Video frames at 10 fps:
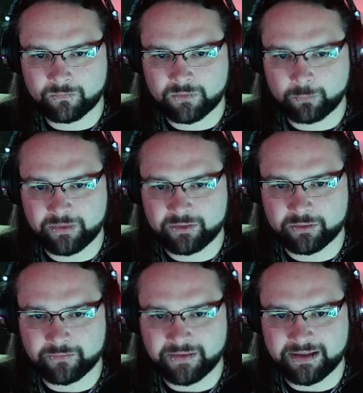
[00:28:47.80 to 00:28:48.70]
we could have
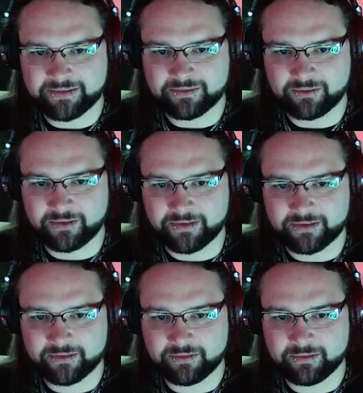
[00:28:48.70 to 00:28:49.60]
had like
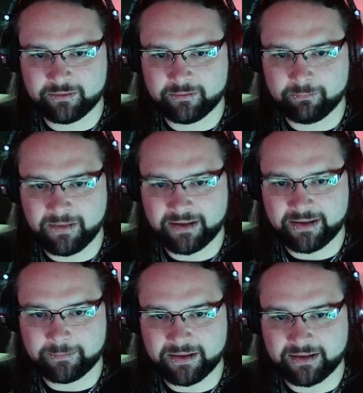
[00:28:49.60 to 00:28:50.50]
melee
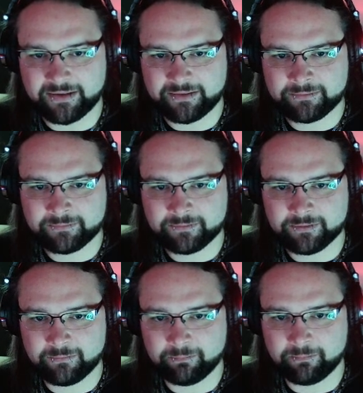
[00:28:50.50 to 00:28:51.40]
melee
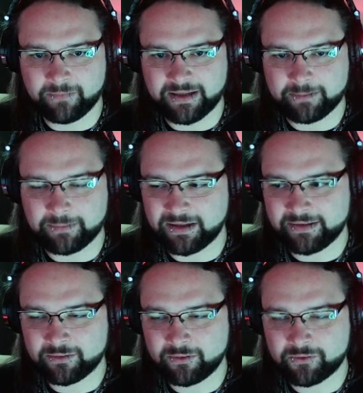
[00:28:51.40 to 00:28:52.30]
melee melee
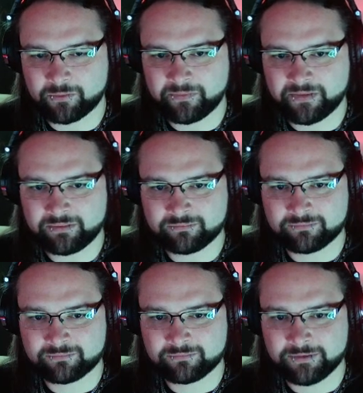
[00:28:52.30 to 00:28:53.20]
or something
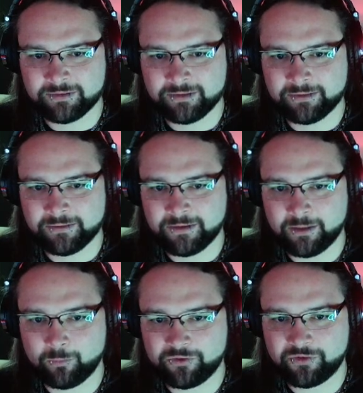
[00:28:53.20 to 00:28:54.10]
and
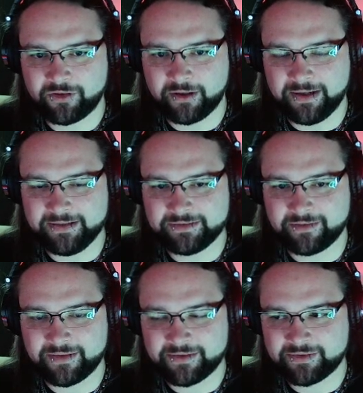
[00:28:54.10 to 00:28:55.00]
once they're into
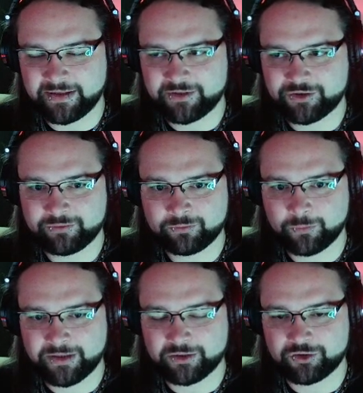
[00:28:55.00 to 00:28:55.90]
this section we
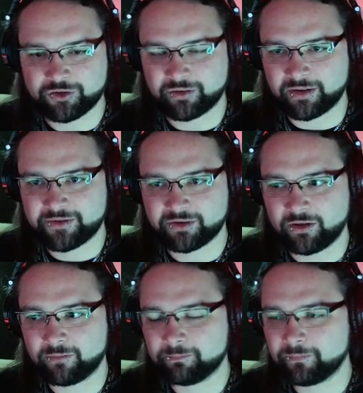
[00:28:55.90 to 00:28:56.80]
can just like start
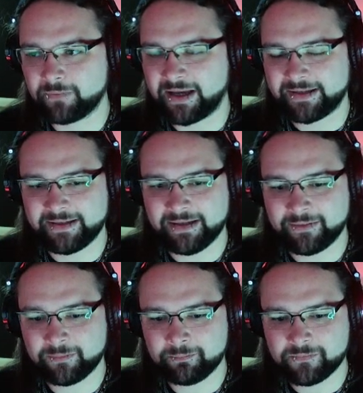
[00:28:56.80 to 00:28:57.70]
hacking at
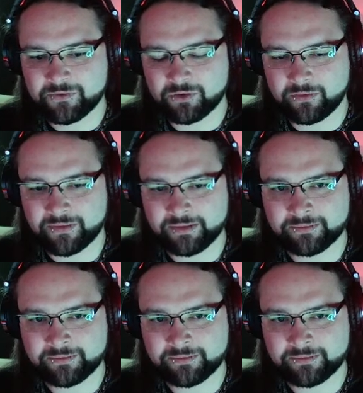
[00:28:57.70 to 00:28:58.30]
them sort of thing